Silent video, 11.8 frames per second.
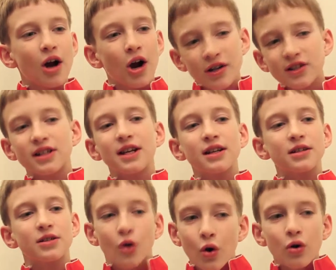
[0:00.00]
arsenic,
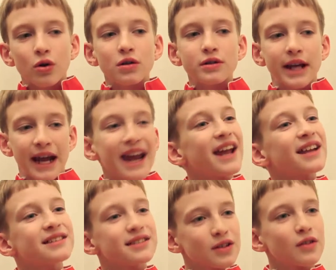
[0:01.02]
gold,
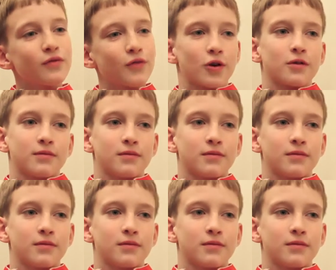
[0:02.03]
and silver.